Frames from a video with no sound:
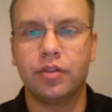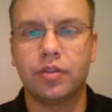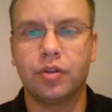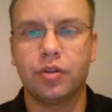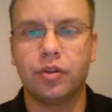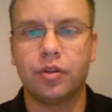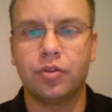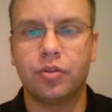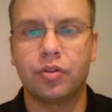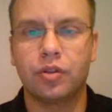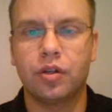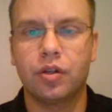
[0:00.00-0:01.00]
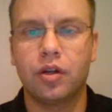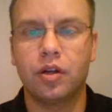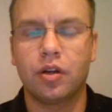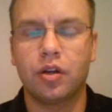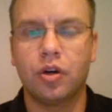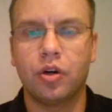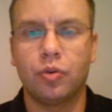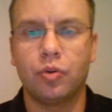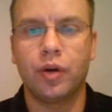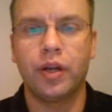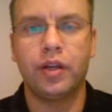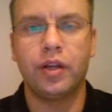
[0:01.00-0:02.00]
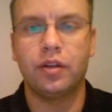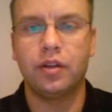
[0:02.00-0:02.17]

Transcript: So those go right